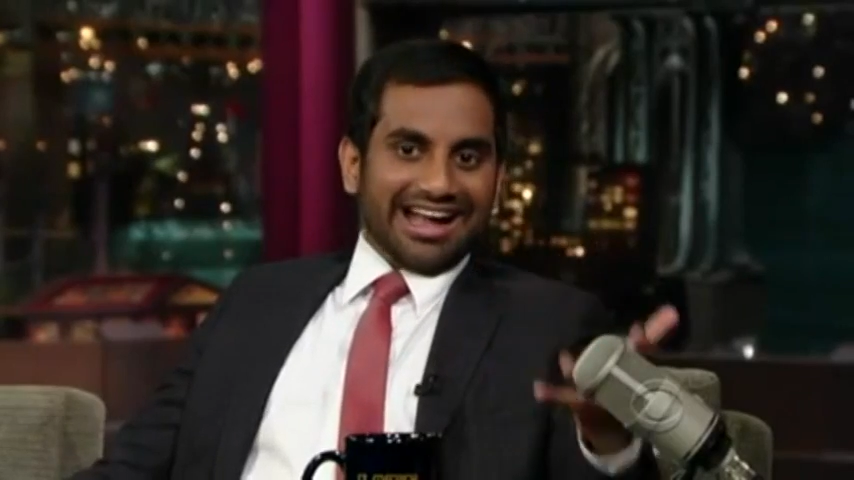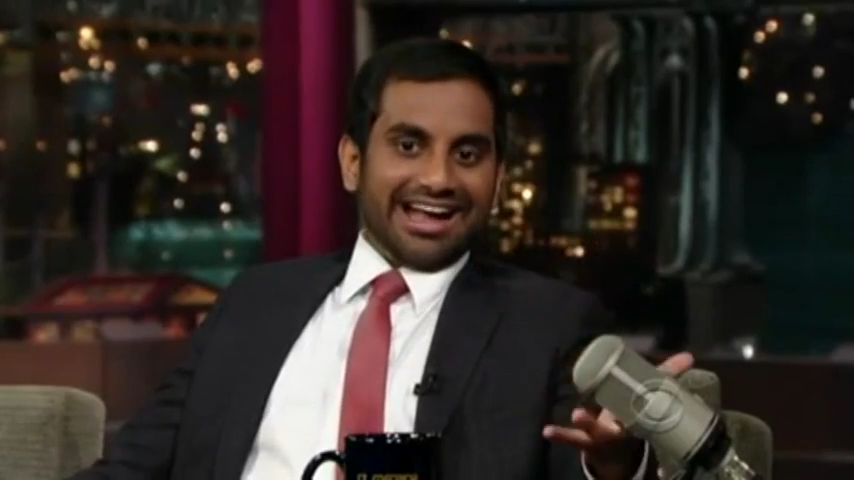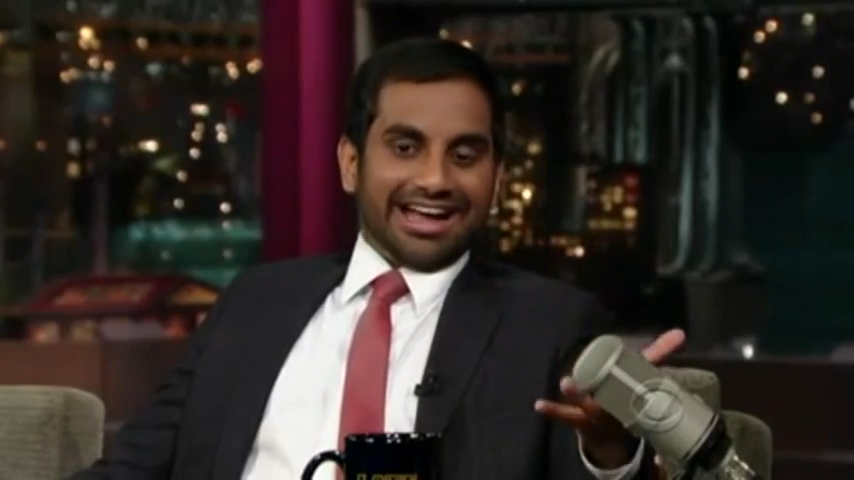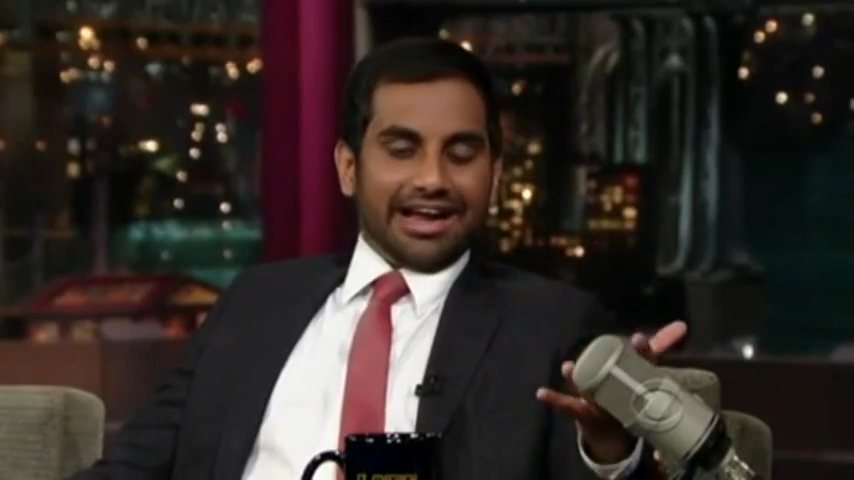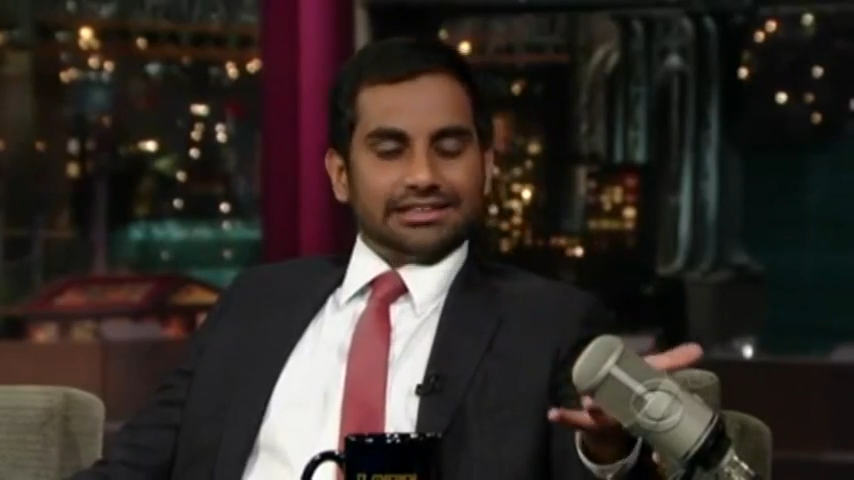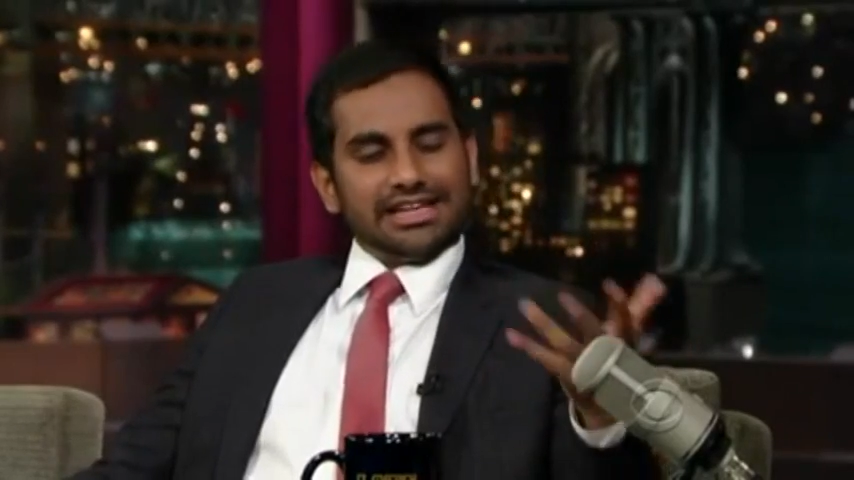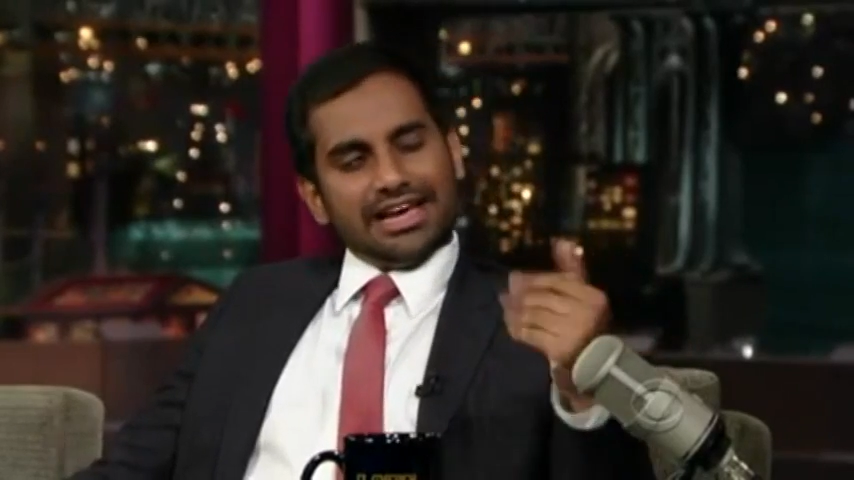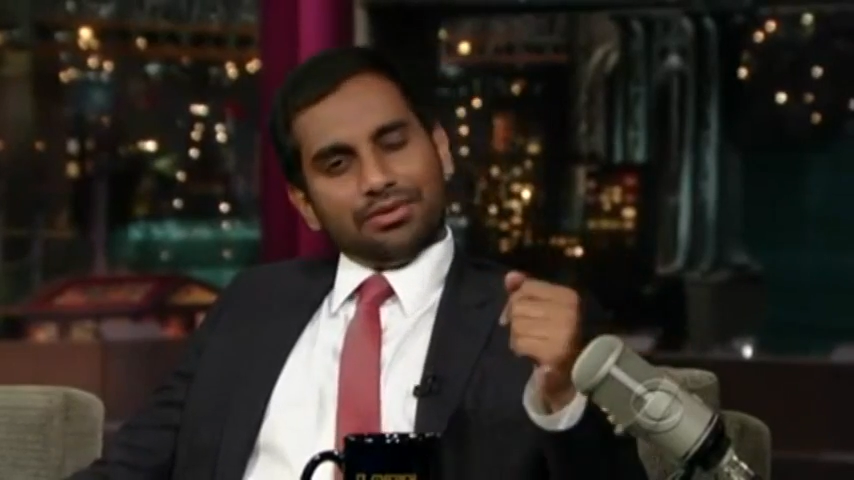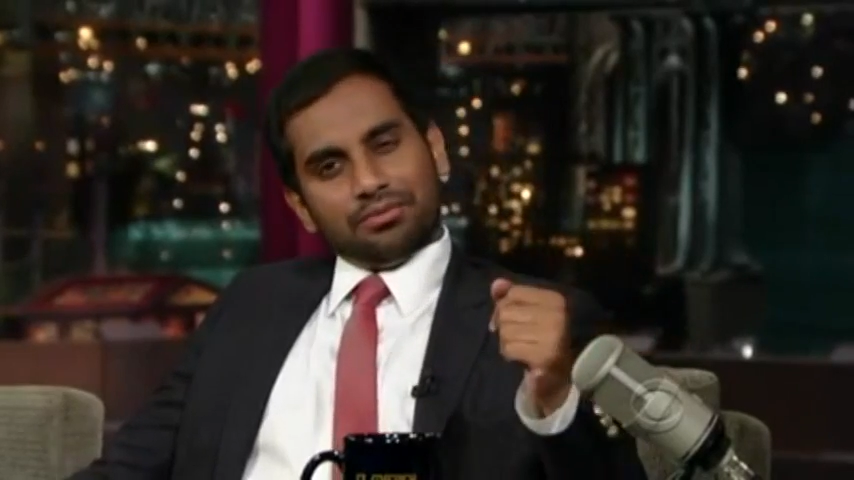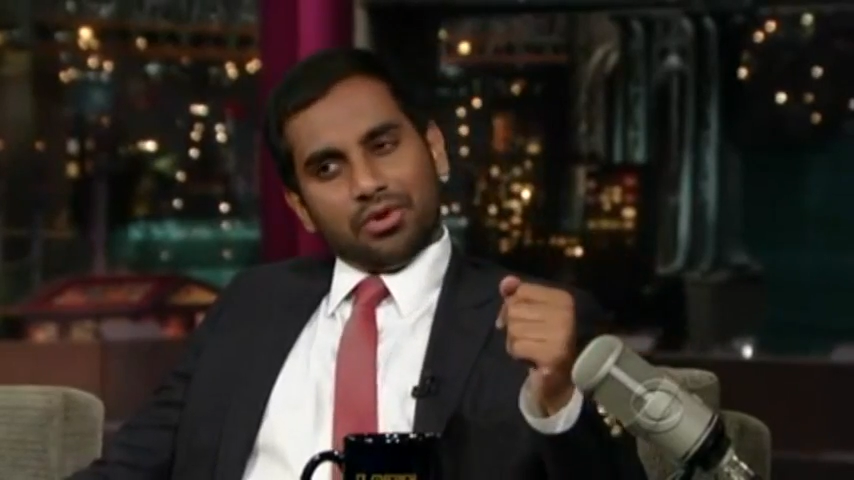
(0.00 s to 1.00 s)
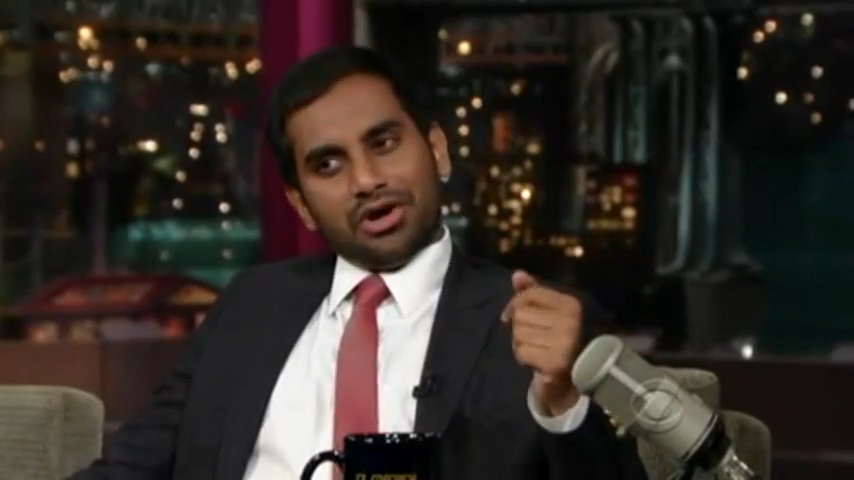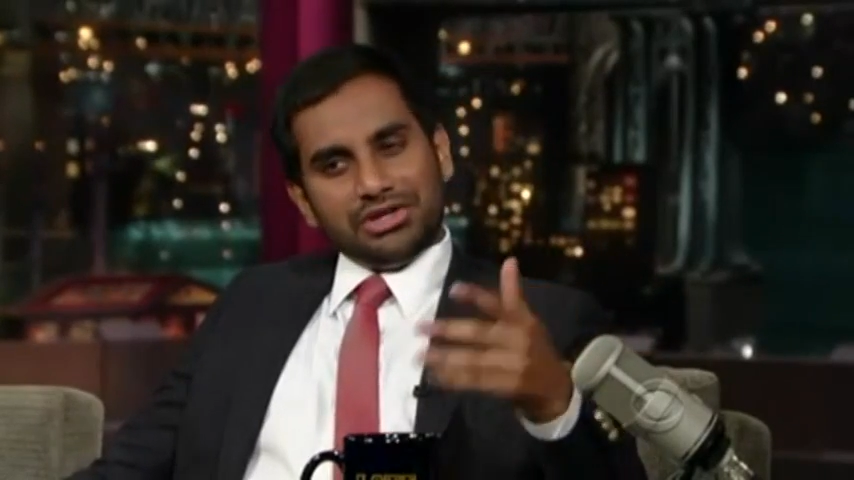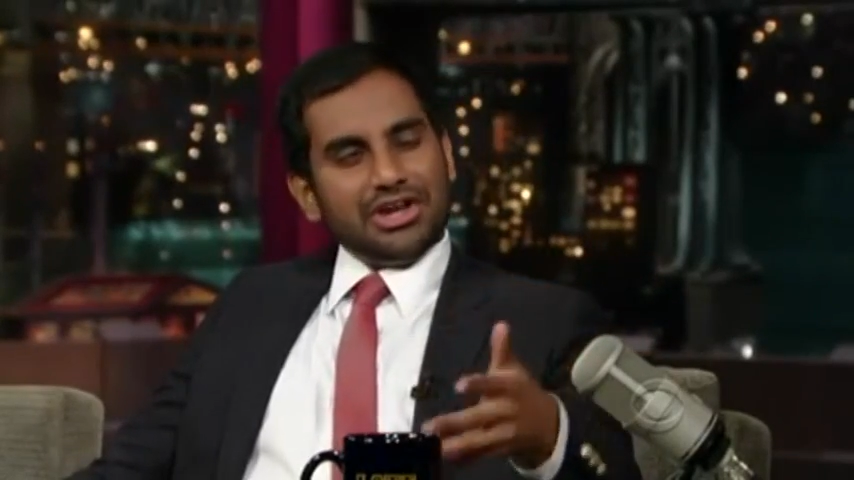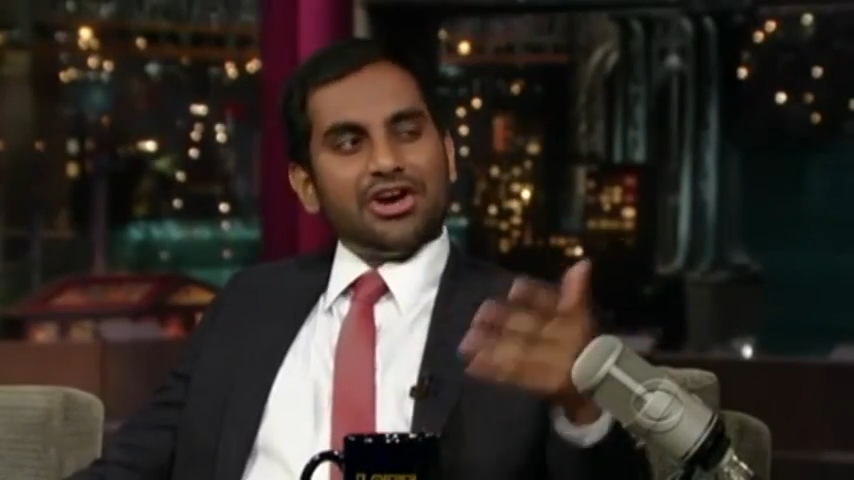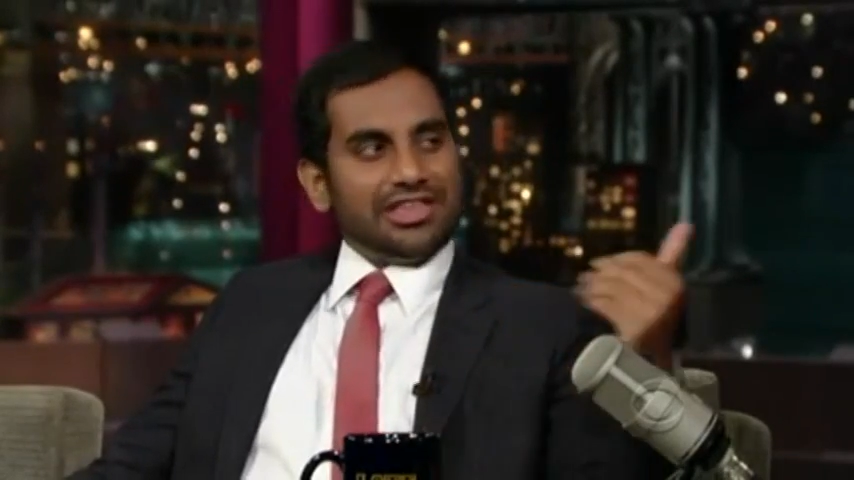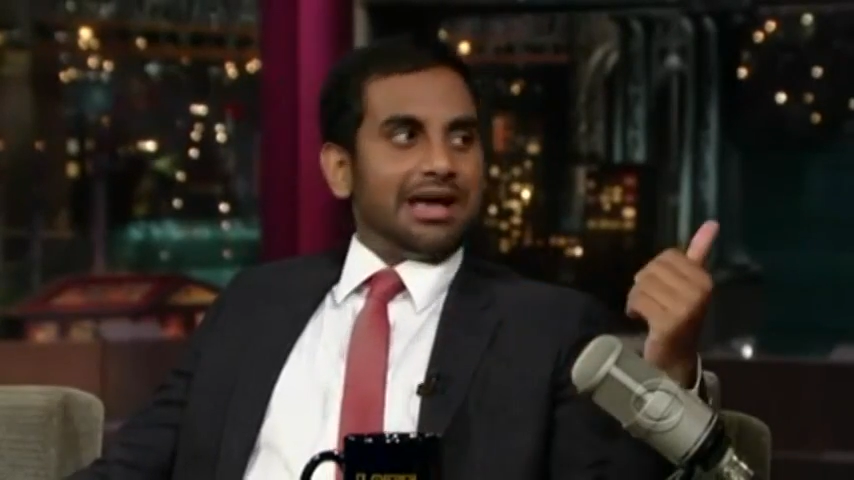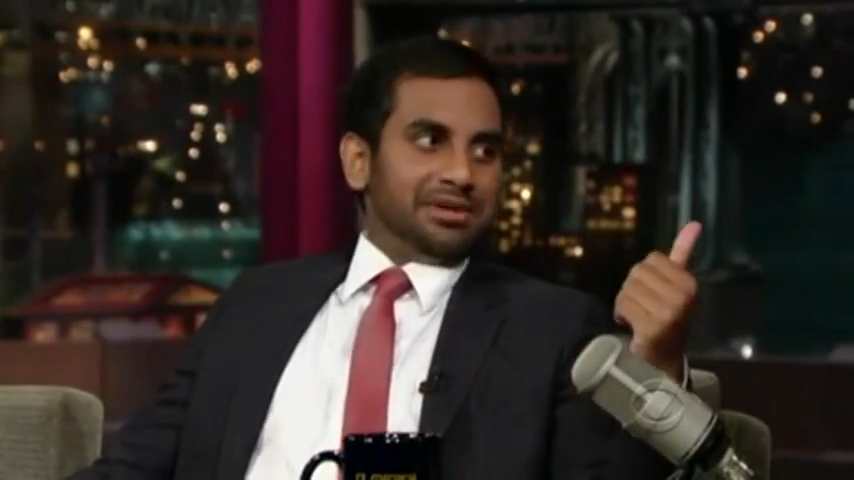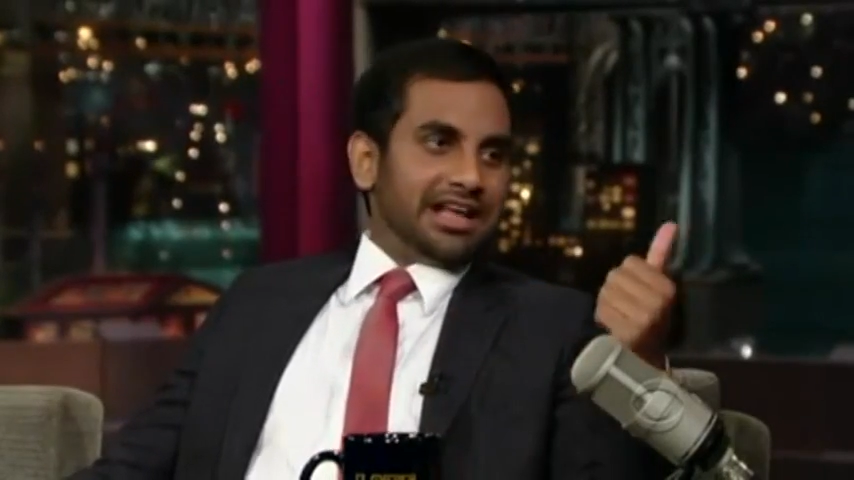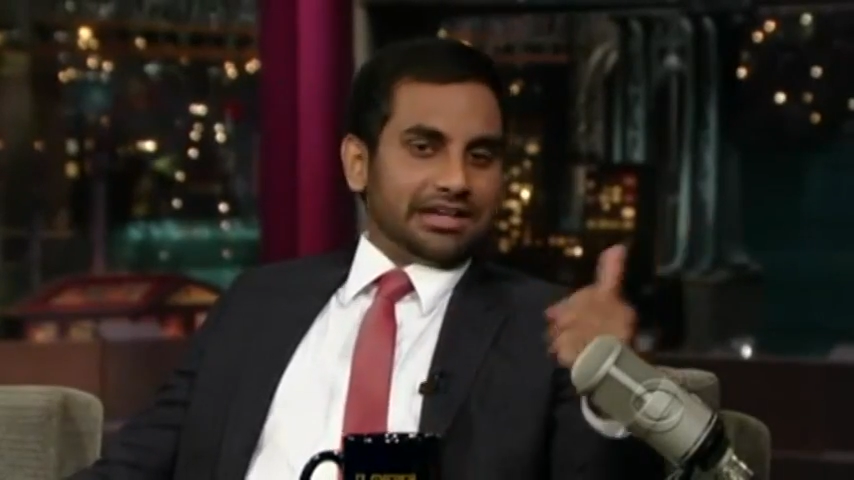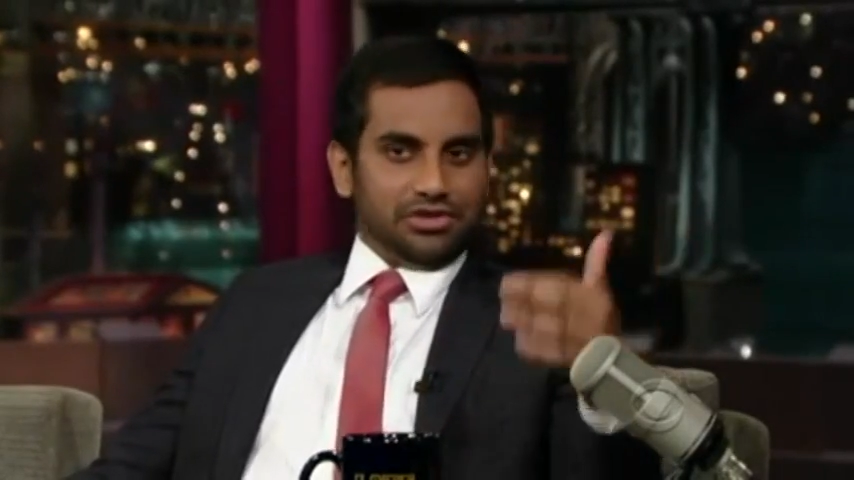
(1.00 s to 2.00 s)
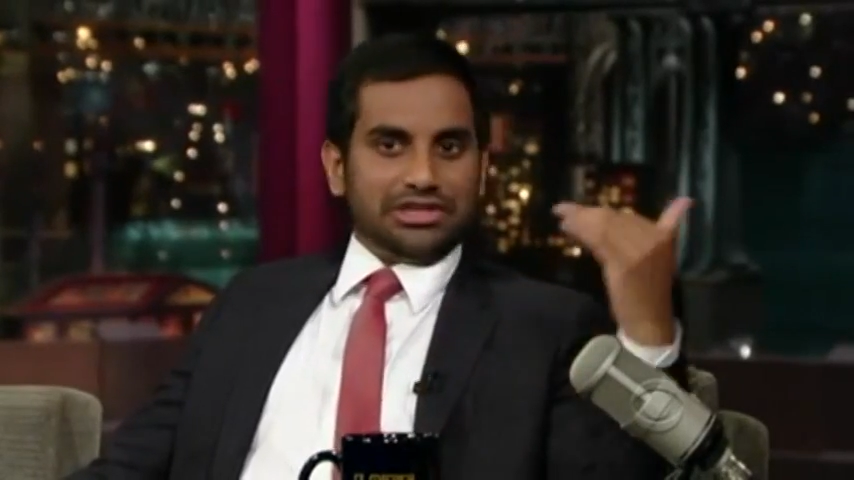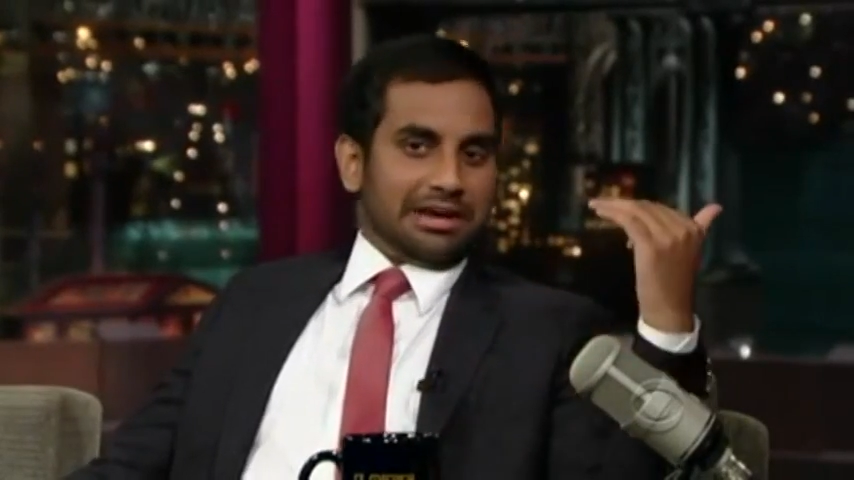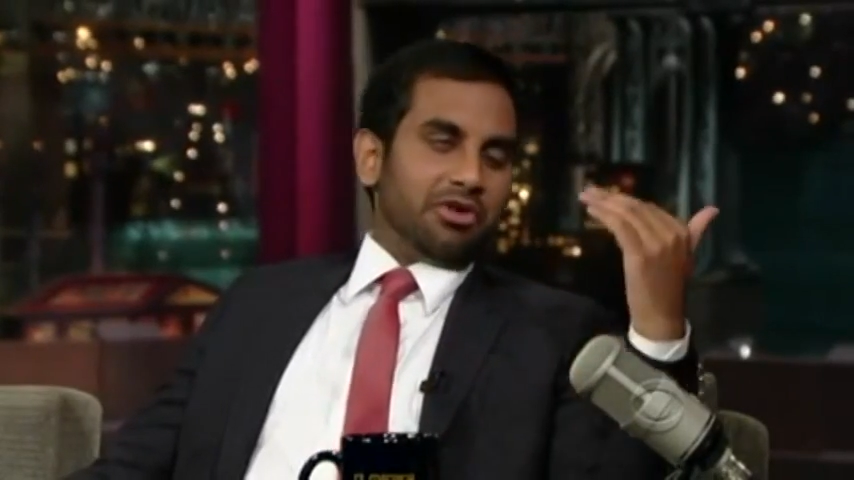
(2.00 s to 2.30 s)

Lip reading: And I was like, well, you know what that'd be like if you came